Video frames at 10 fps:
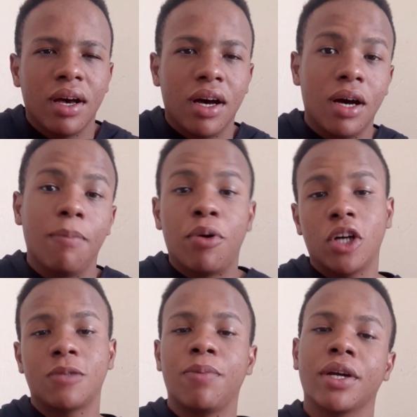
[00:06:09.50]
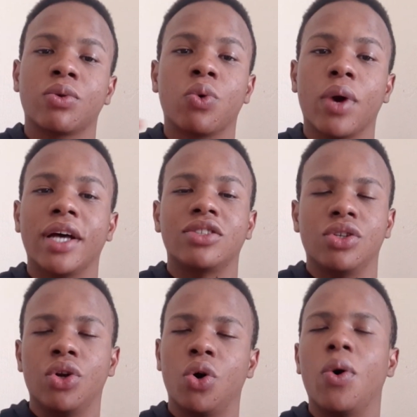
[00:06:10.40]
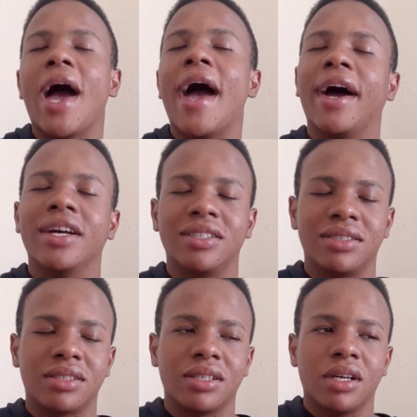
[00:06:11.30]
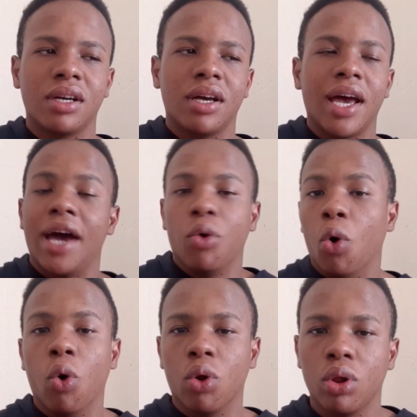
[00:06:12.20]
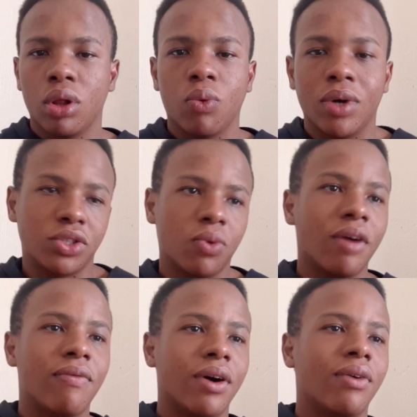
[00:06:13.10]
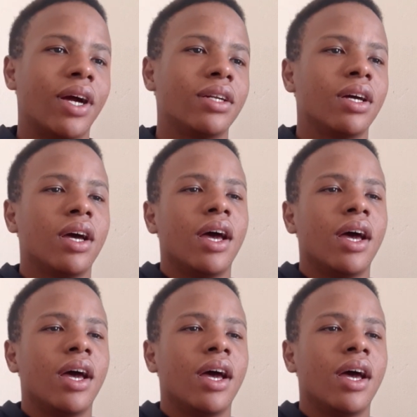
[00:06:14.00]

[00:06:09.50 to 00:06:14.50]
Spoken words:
a prospect who has no ads at all whatsoever, right?